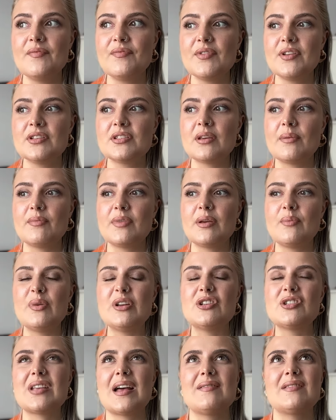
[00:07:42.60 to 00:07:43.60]
something we
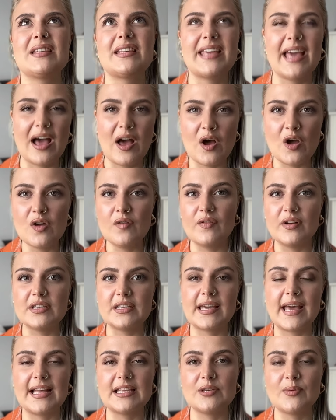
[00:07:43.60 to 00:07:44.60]
just have to get over to
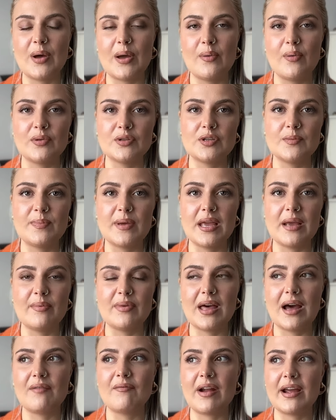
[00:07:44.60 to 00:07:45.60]
get to where we want to be
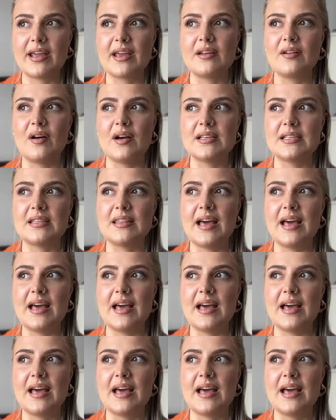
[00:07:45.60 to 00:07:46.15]
without recognizing